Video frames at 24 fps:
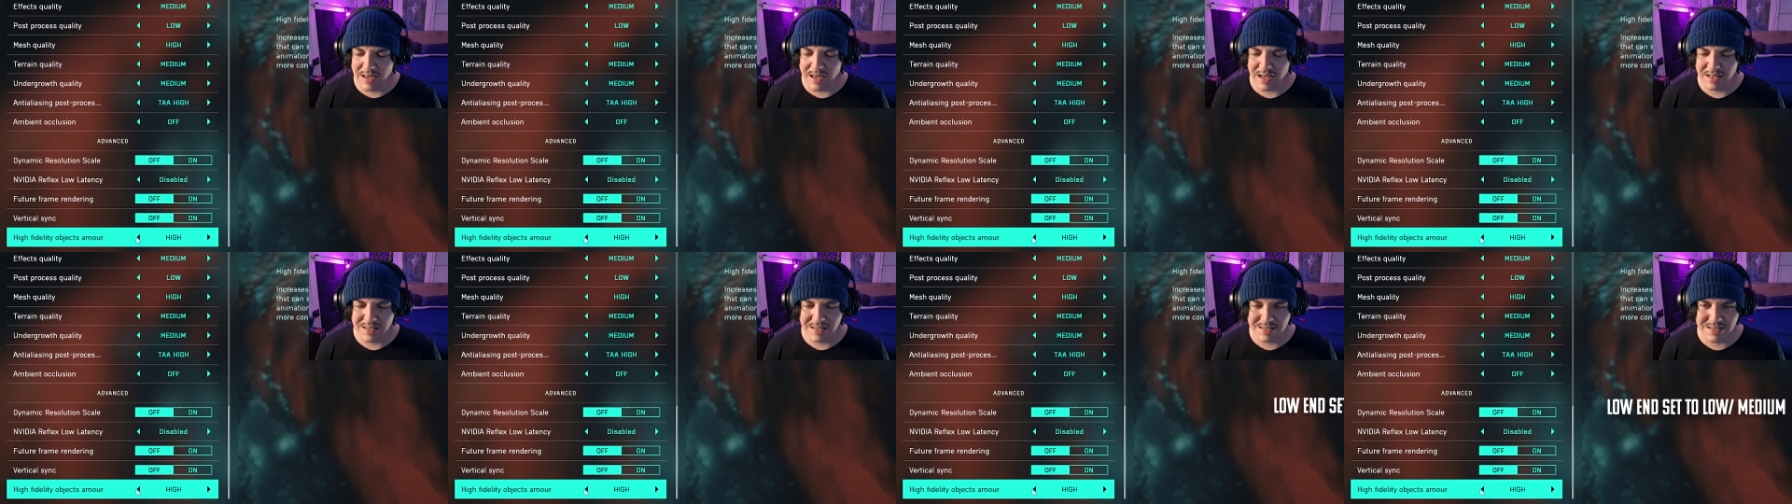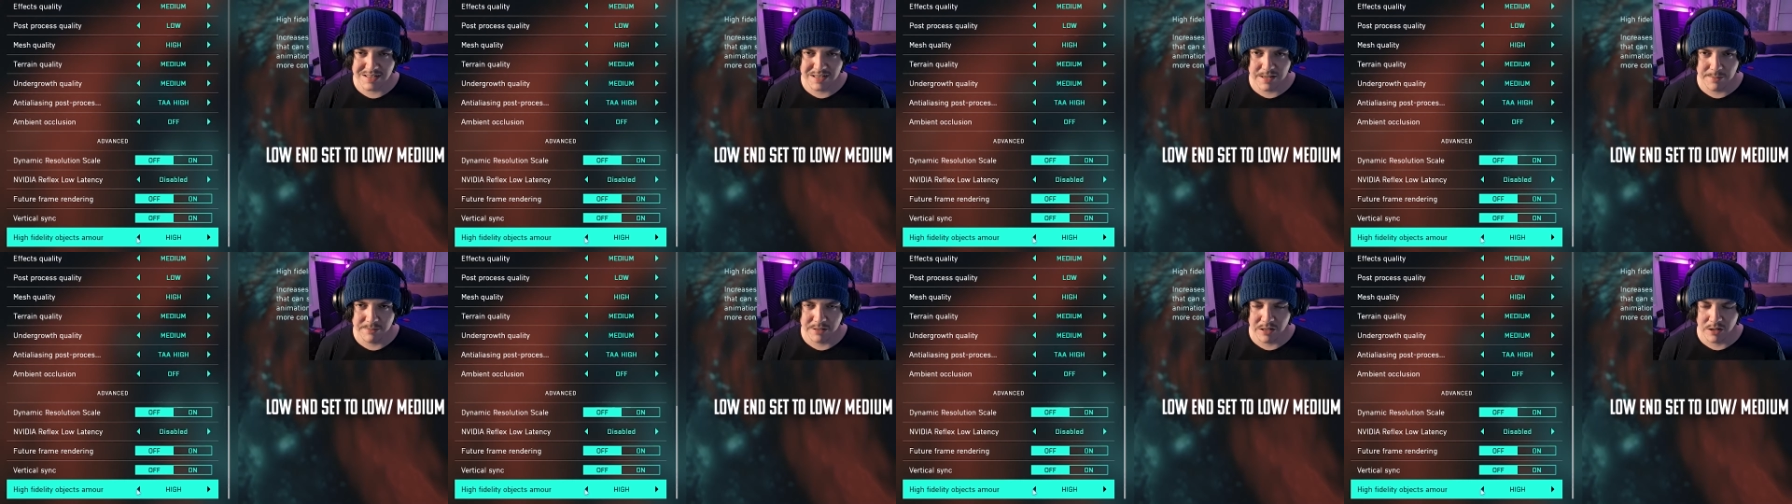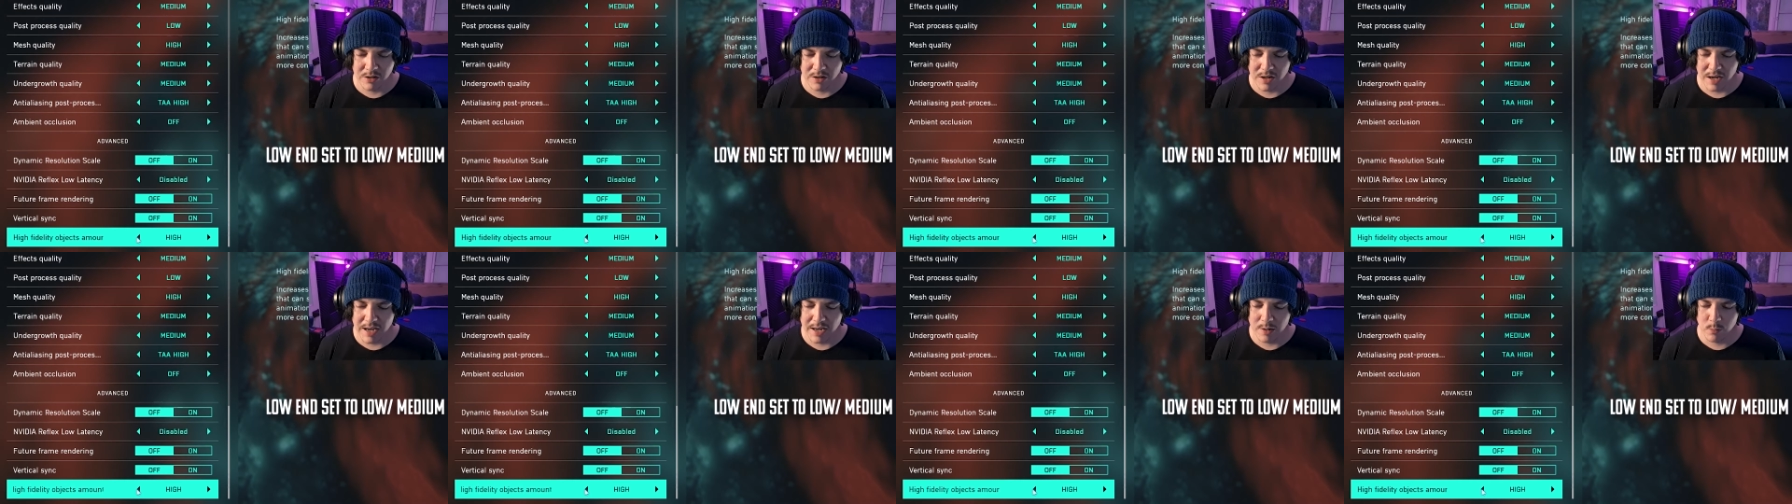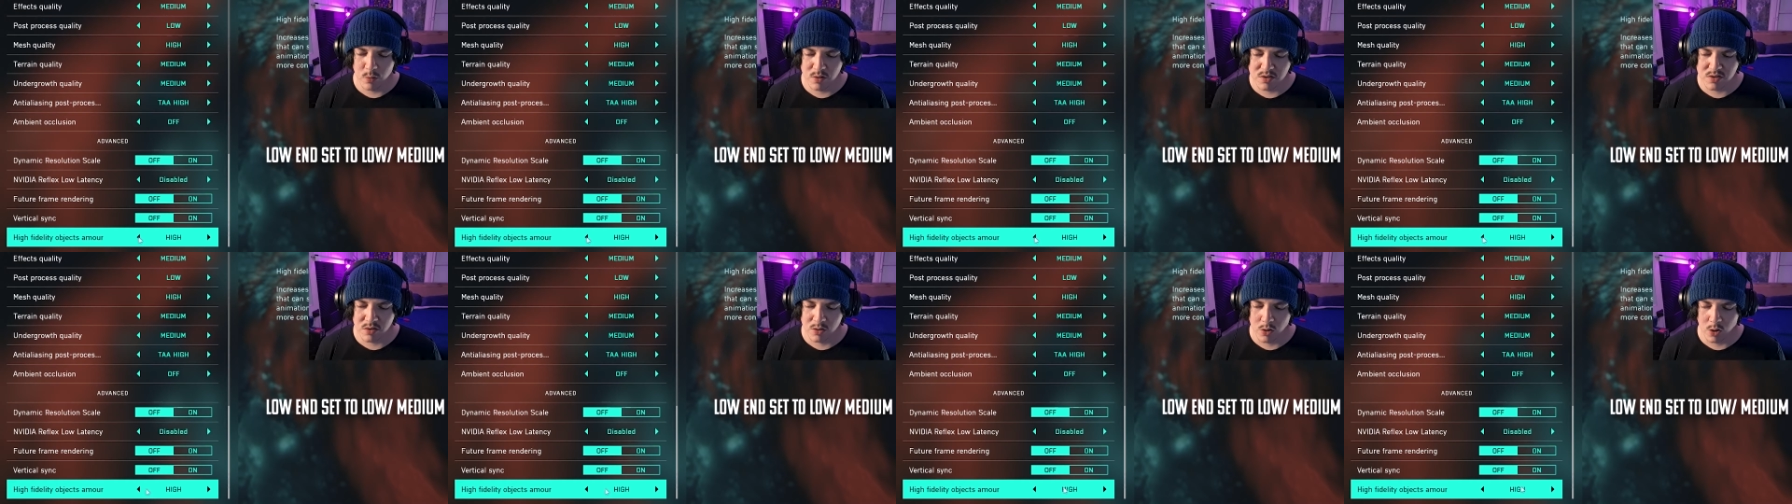I, I like to keep that on high. It
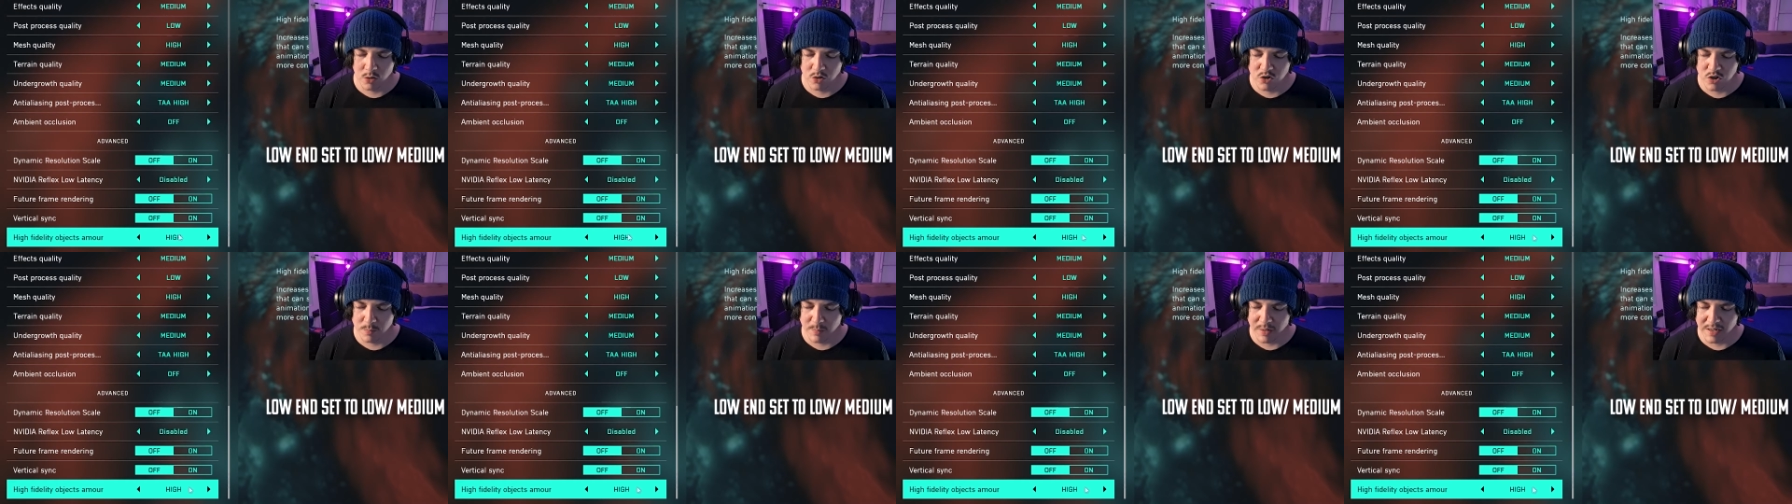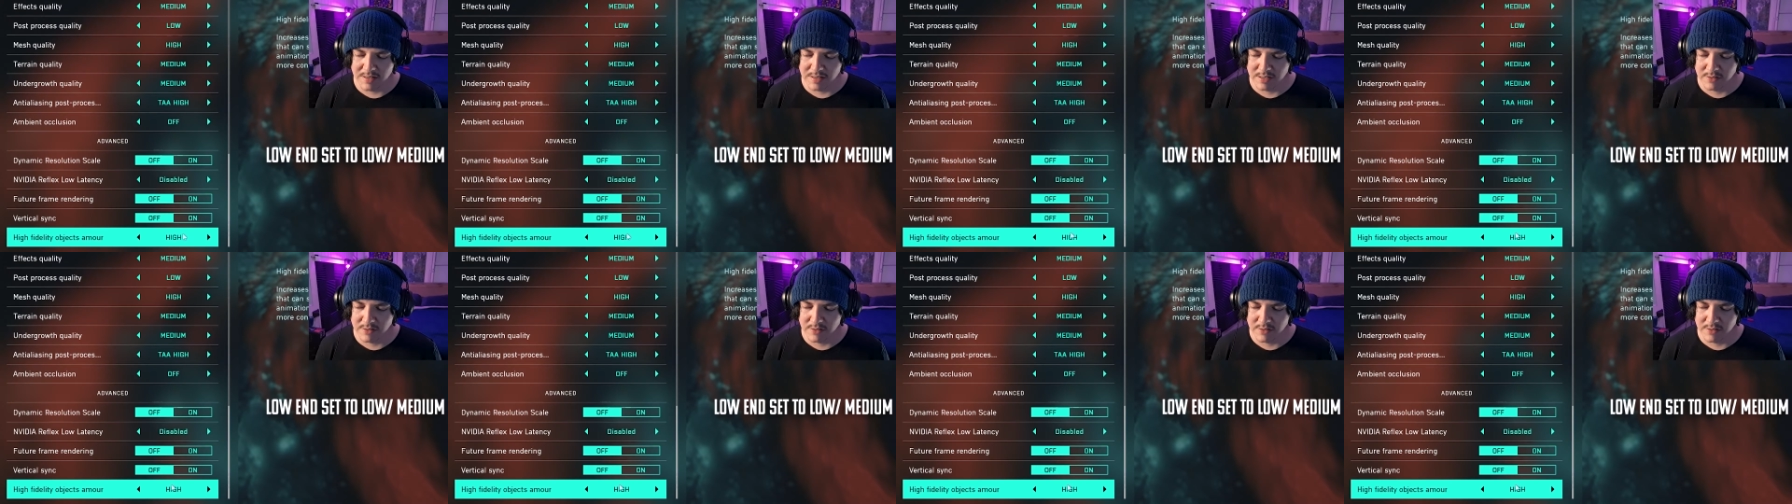was on ultra by